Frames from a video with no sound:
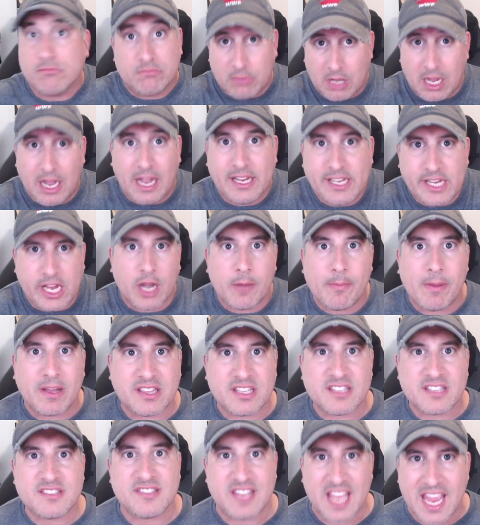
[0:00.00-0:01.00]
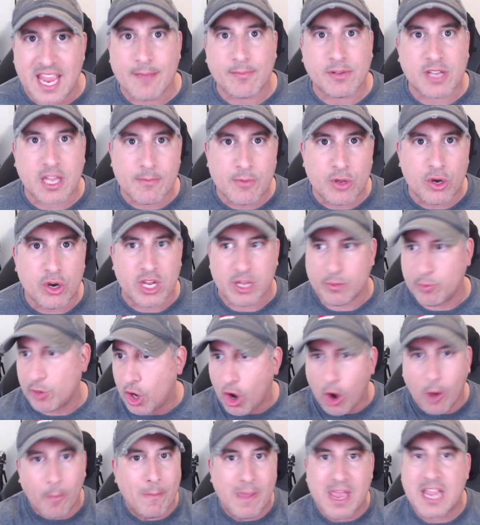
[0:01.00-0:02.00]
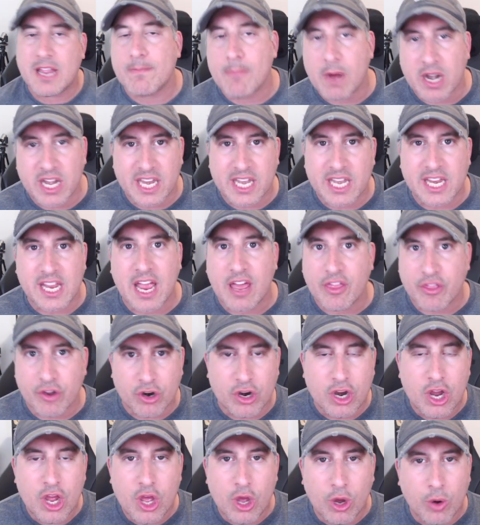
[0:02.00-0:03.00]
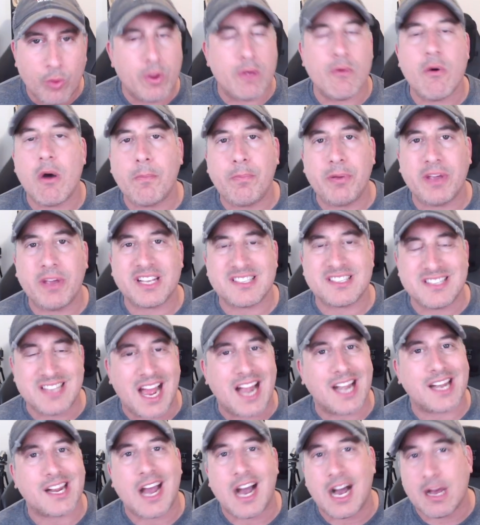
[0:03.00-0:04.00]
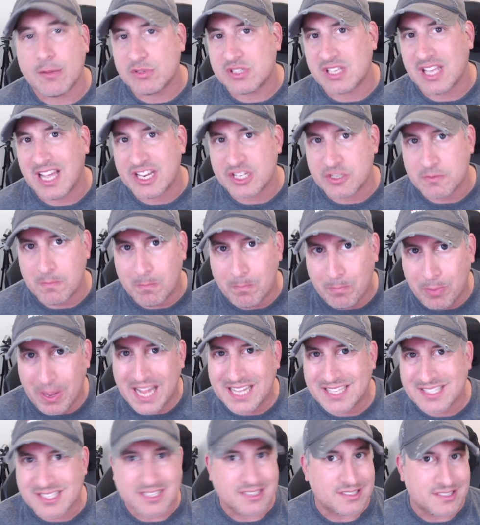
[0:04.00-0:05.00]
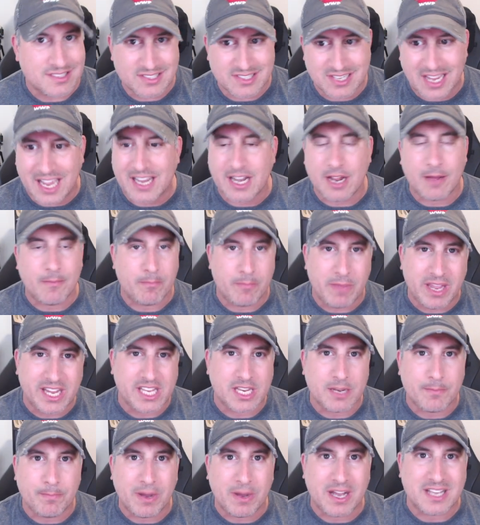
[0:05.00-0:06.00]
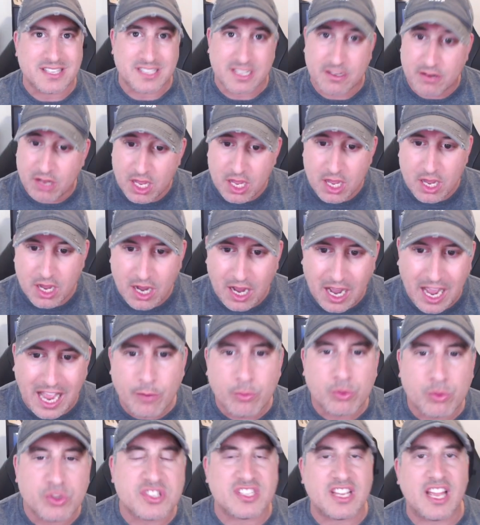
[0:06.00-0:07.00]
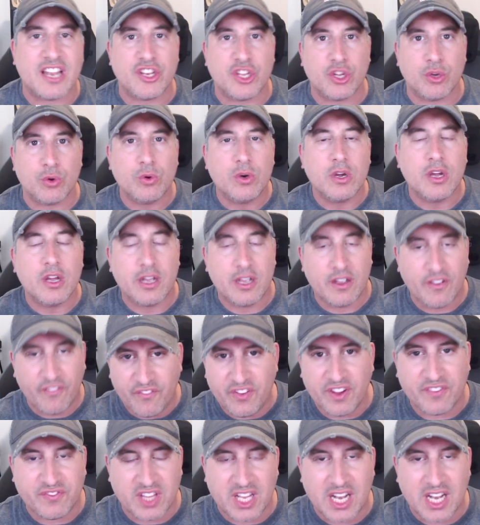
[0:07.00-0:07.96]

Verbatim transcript: I care about this damn community. We all make money together. We want picks.com slash bets. Sign up, make a deposit. I will send you $50.